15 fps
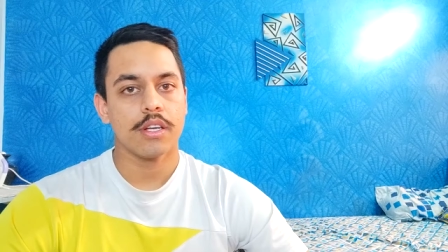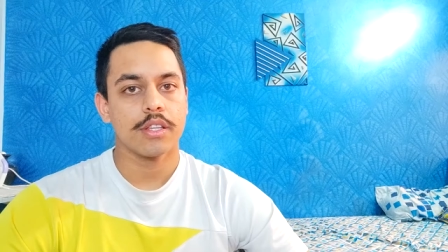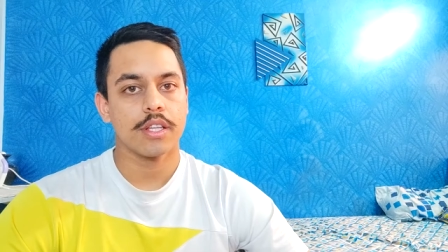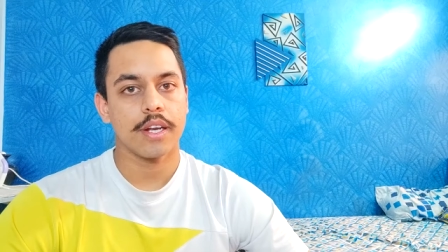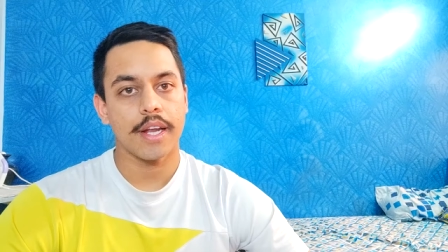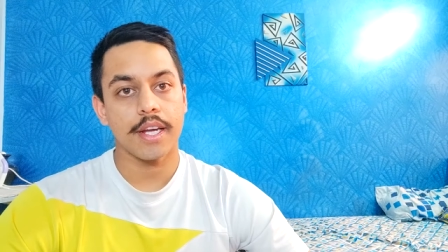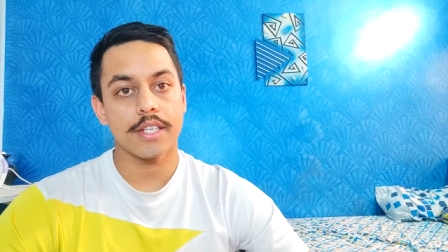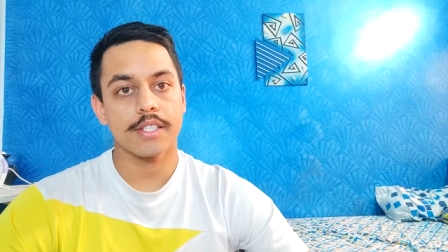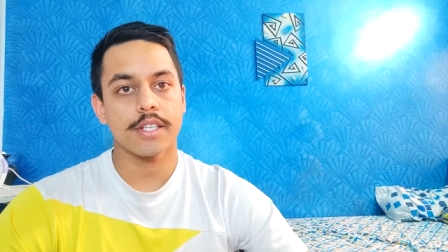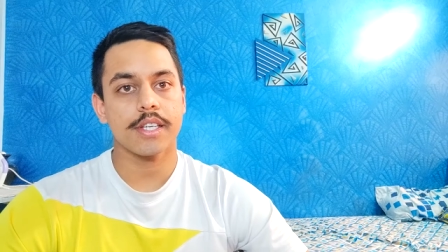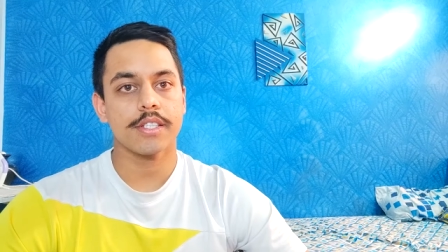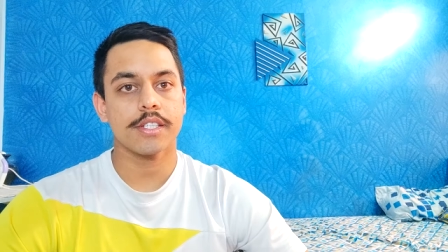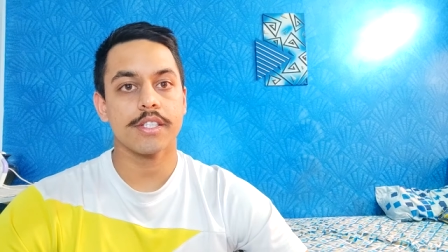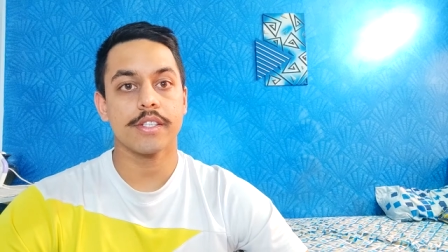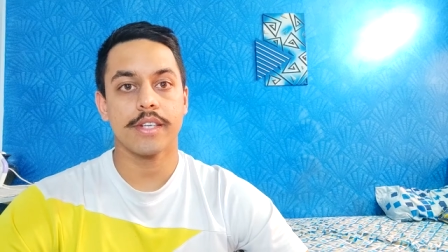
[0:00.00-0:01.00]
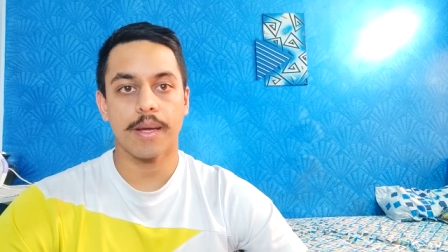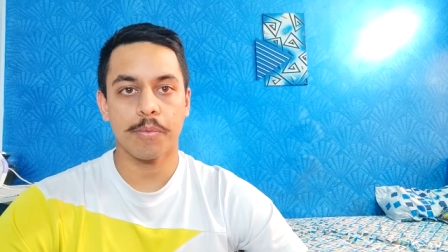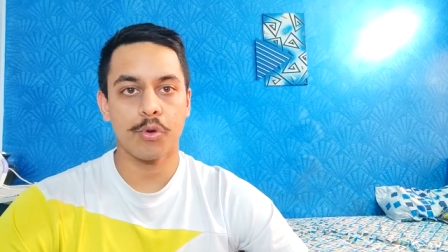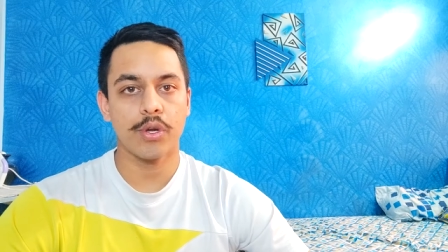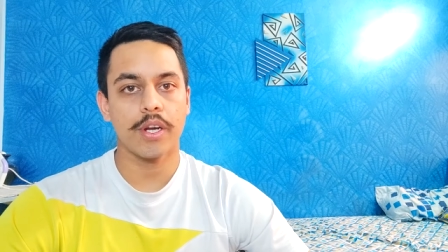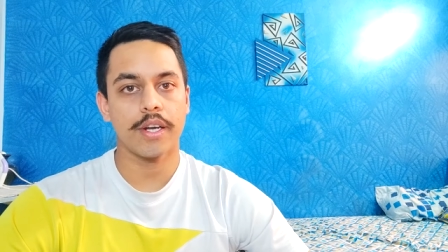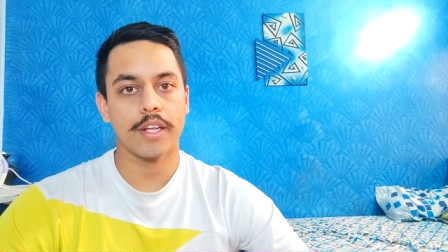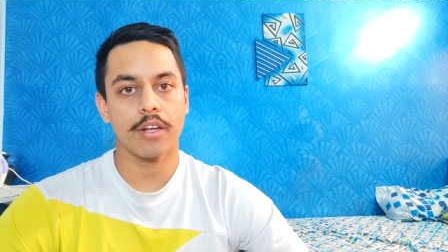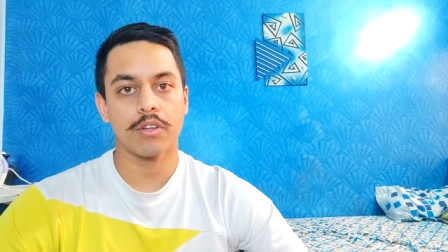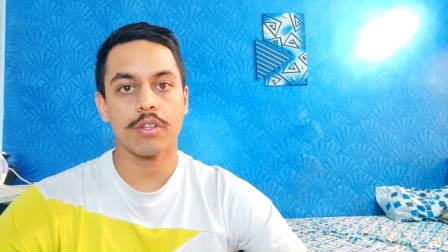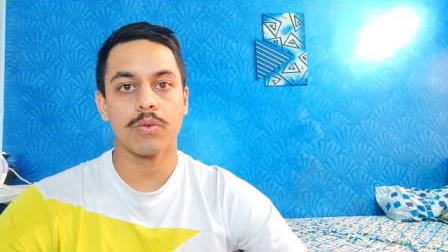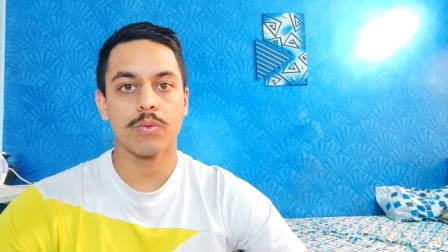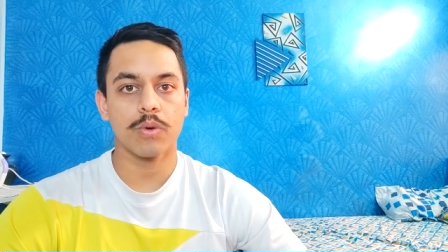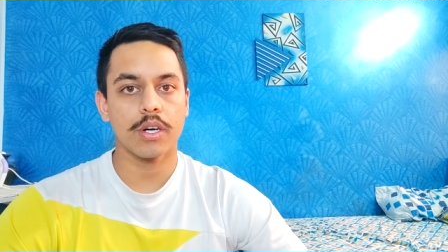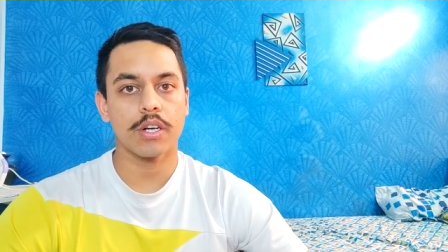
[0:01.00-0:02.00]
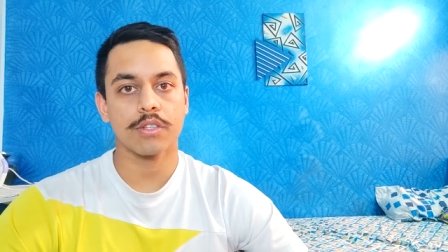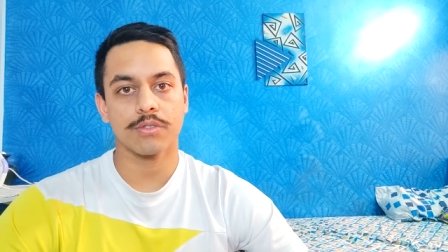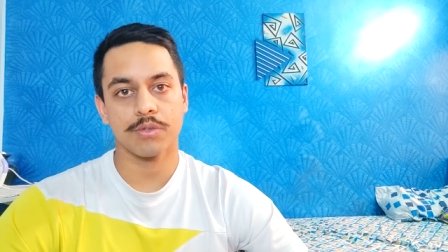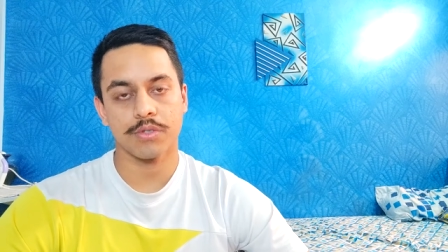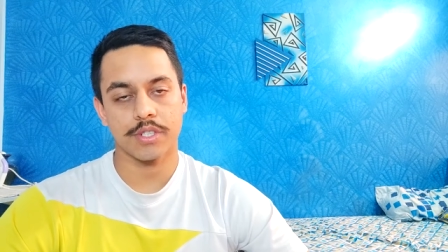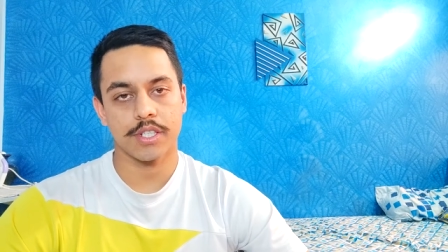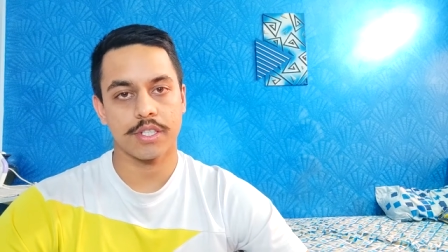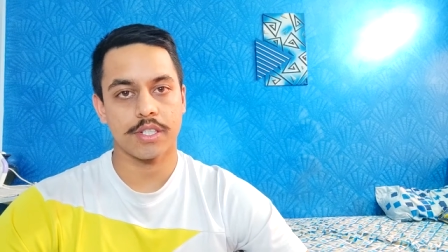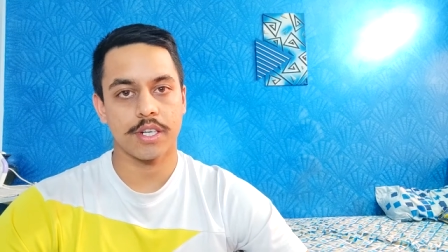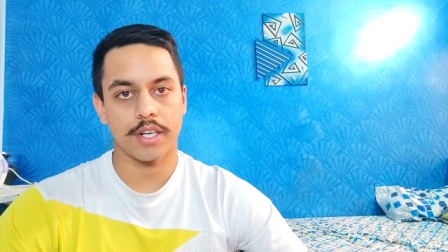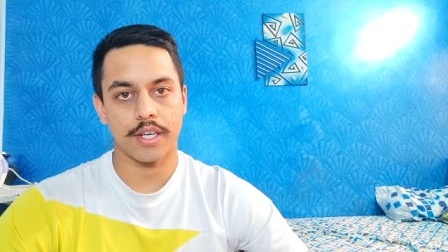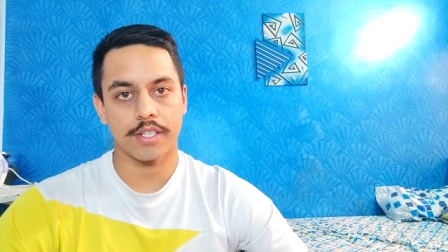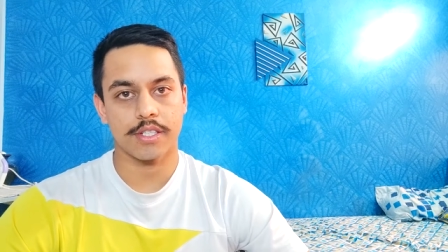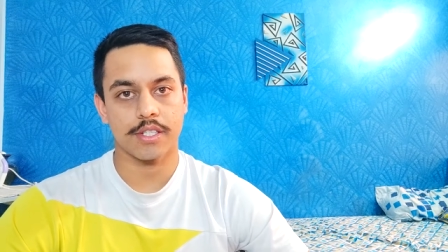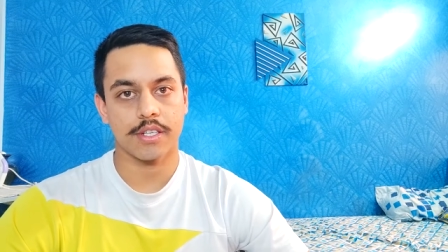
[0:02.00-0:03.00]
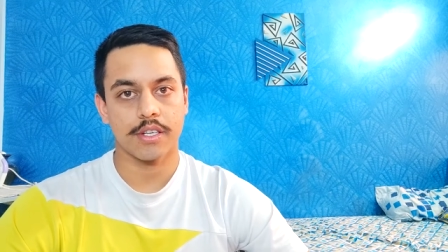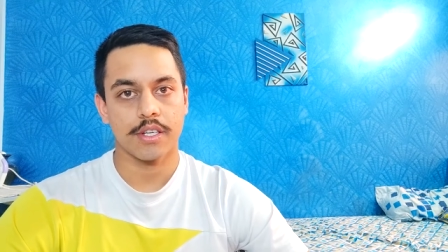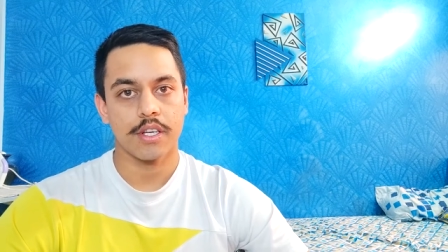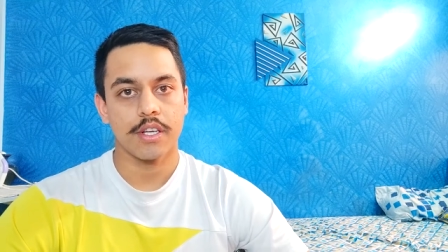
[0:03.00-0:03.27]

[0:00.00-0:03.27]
The next test is WAT, or the word association test.